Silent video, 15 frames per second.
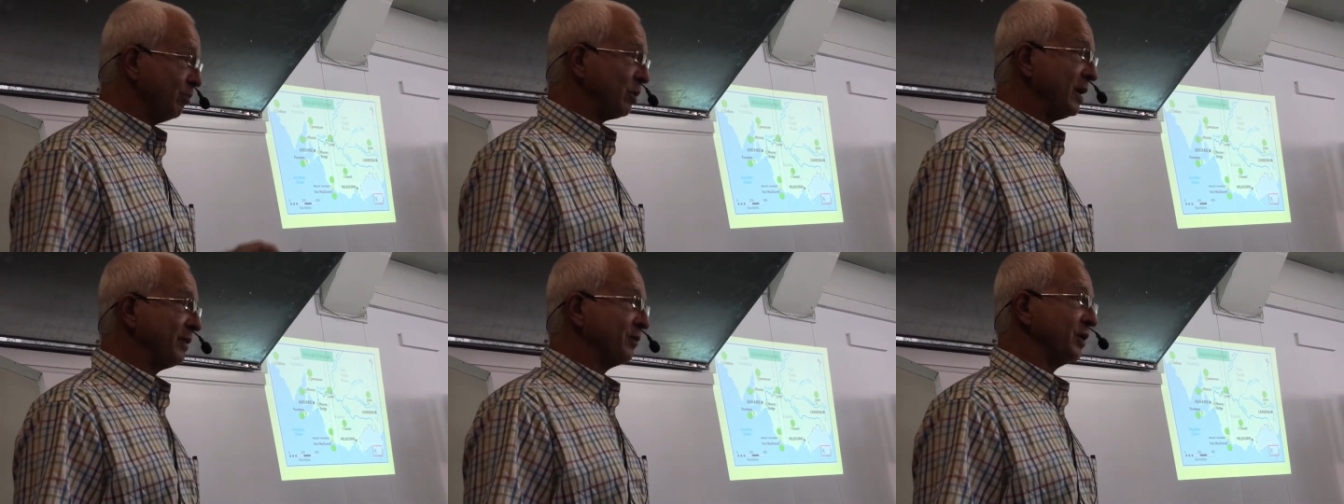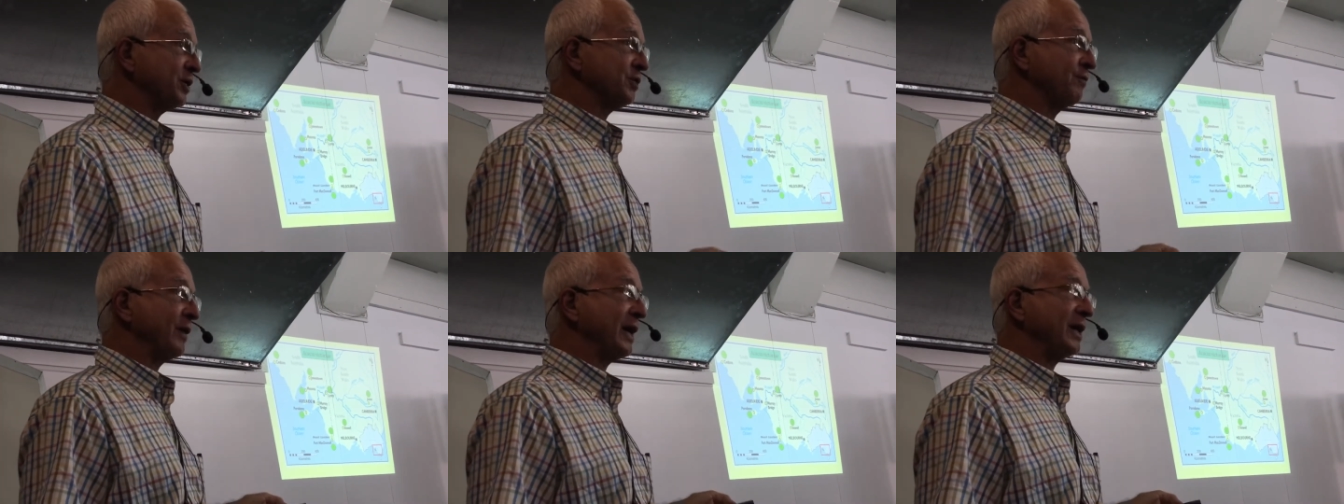plant
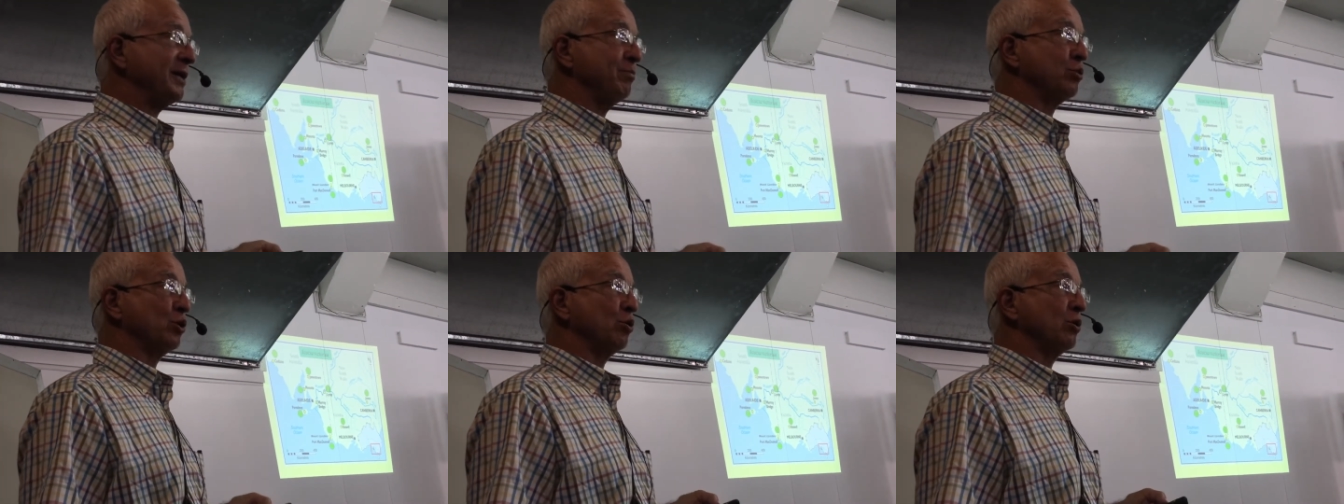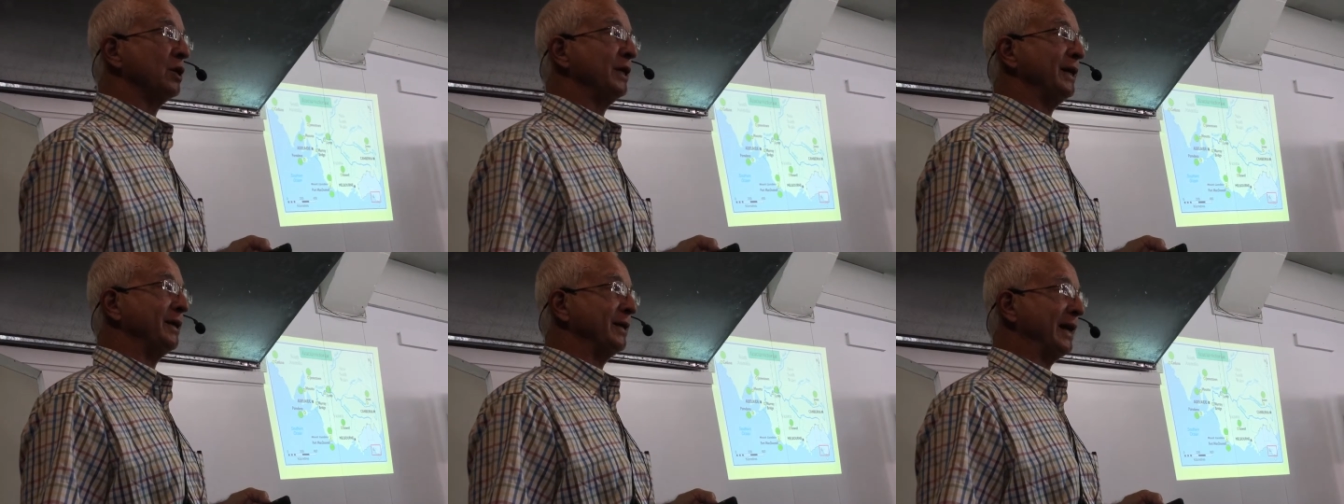that's fairly
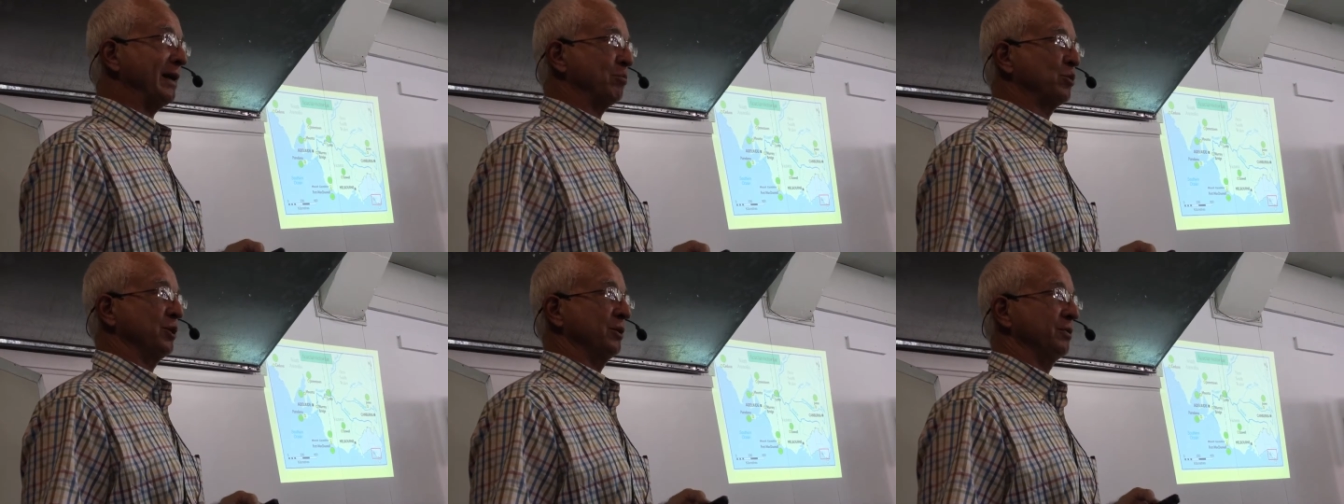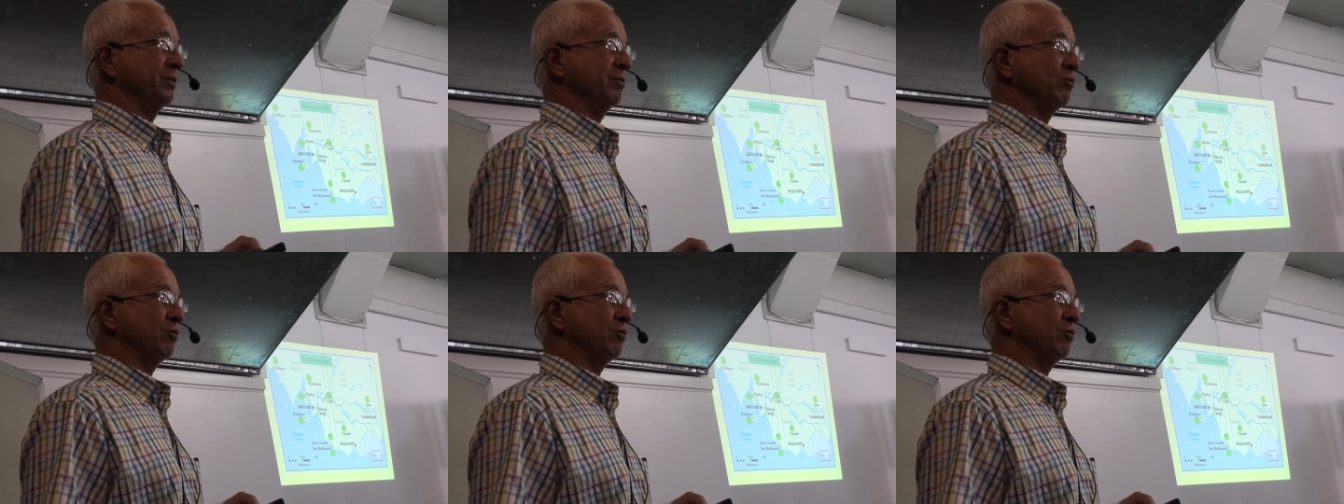broadly adapted.